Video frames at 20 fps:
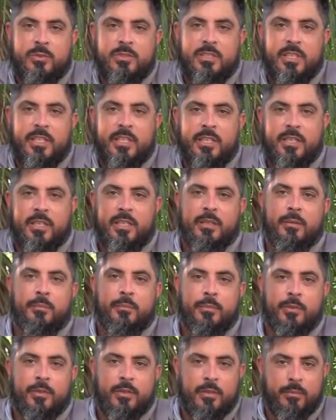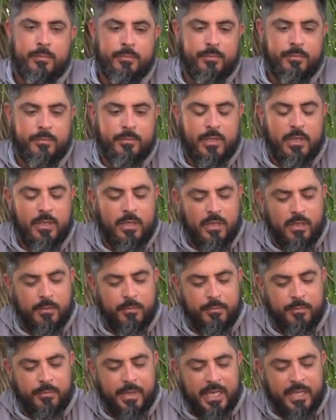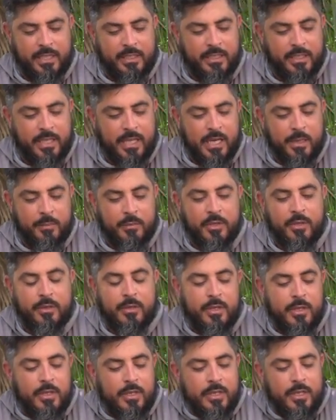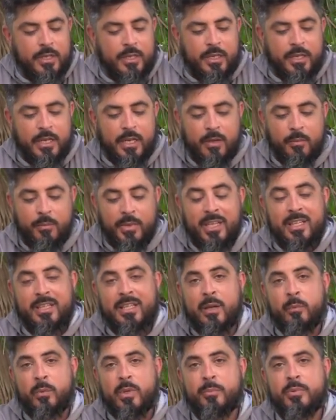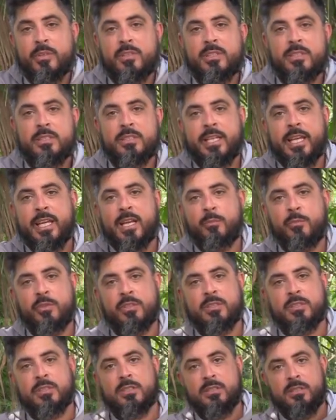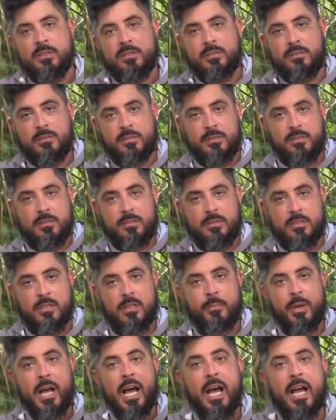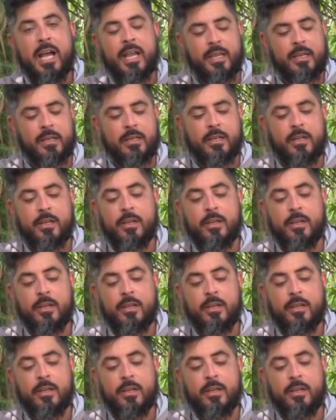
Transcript: ones in, and put them back in the camera. Now, being that we put these cameras up high,